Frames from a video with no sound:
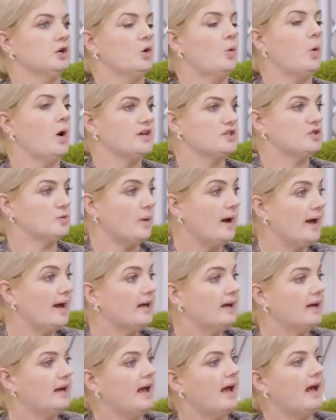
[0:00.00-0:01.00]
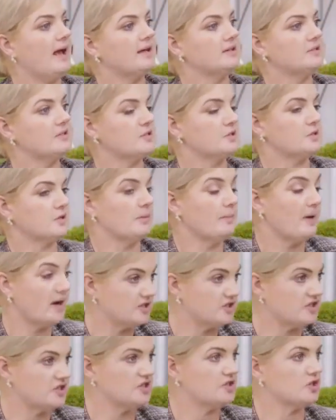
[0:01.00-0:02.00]
quite well and
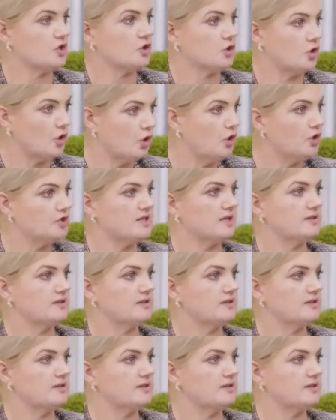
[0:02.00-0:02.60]
commodities are good,